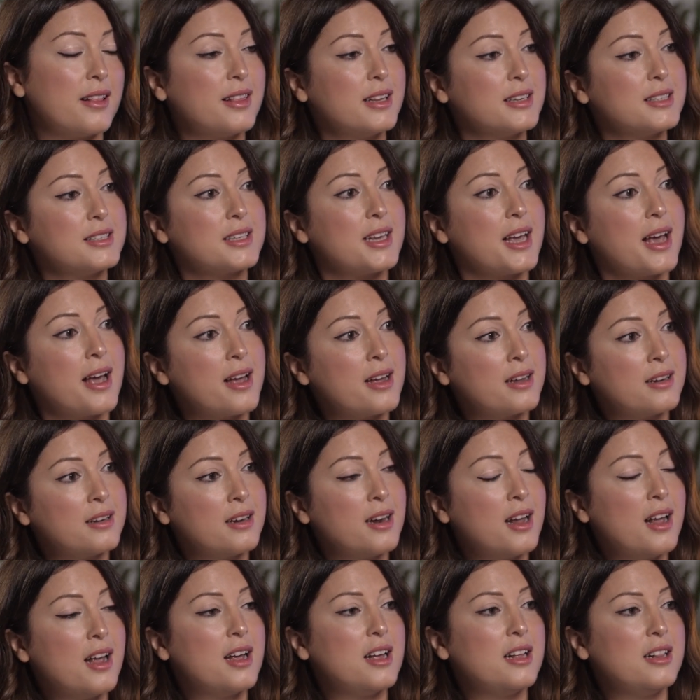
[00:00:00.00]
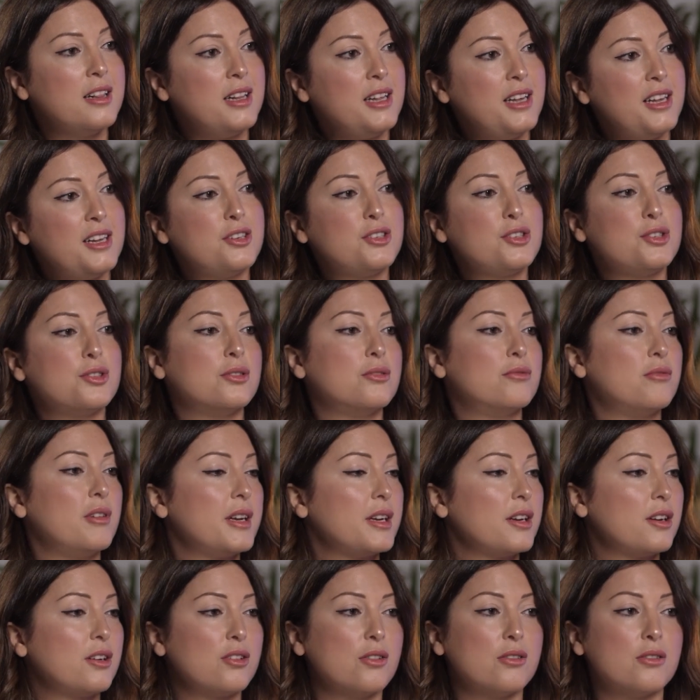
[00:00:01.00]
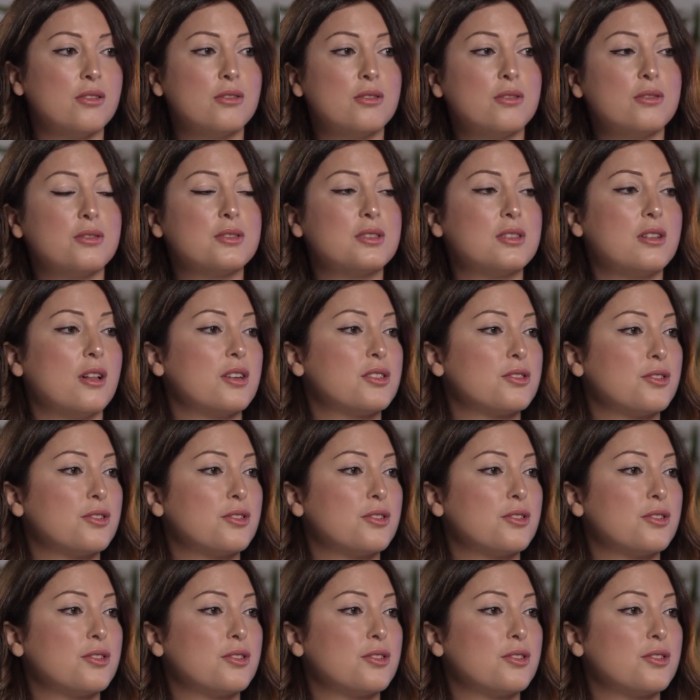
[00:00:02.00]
and this can lead to wrinkles,